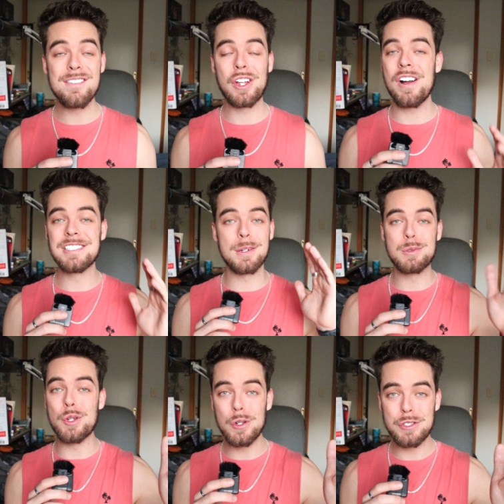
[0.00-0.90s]
have it guys, I'm
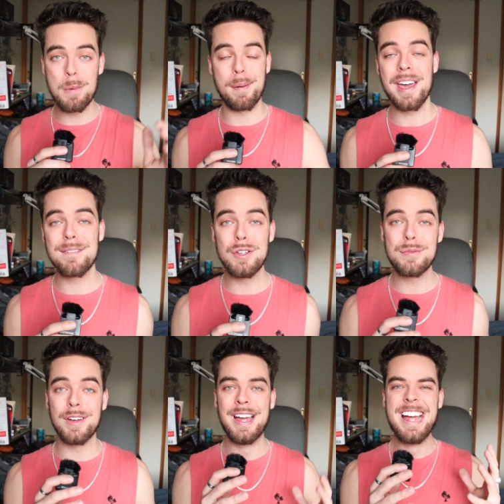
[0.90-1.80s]
so so proud of you
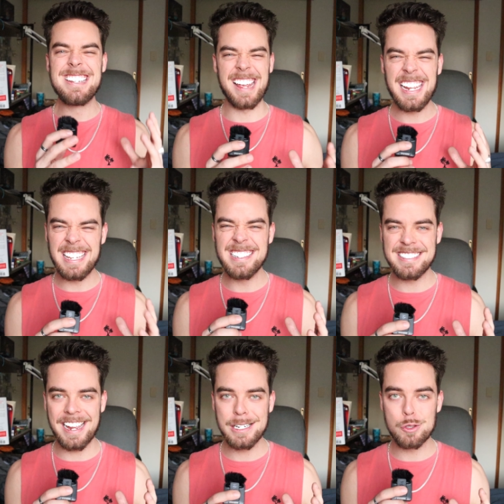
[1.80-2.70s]
for taking
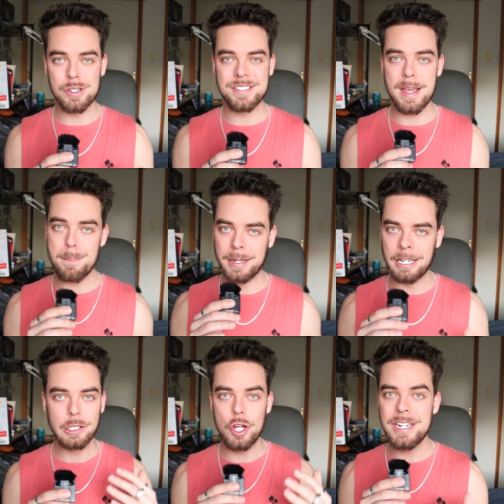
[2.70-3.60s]
this extra step and
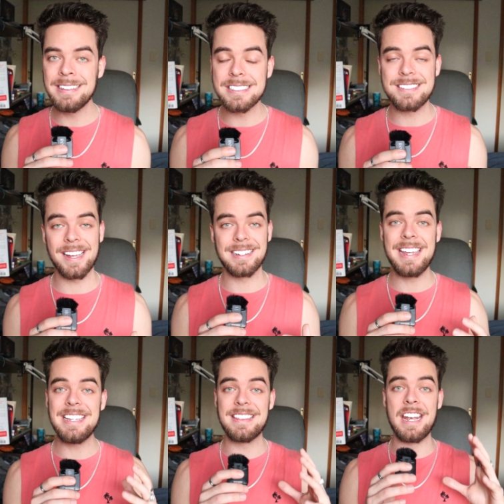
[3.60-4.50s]
learning this
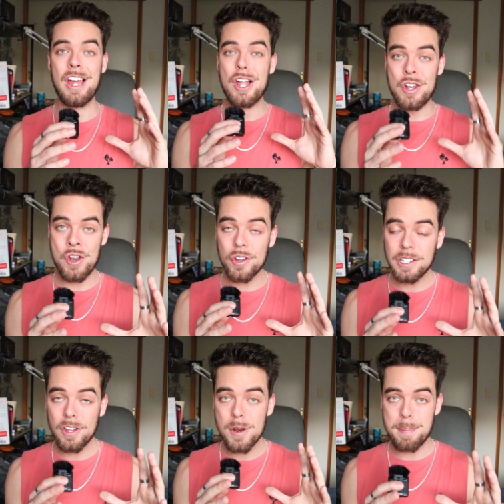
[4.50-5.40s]
technique that not a
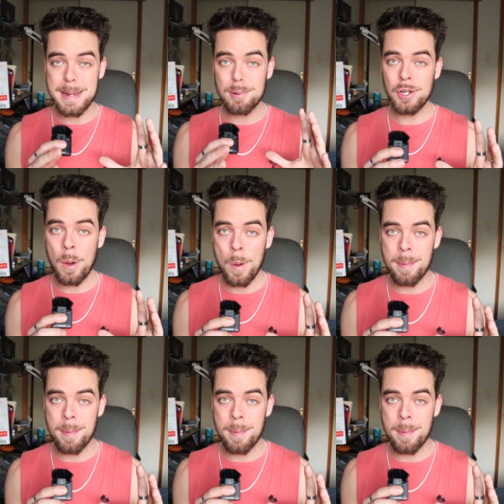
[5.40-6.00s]
lot of people know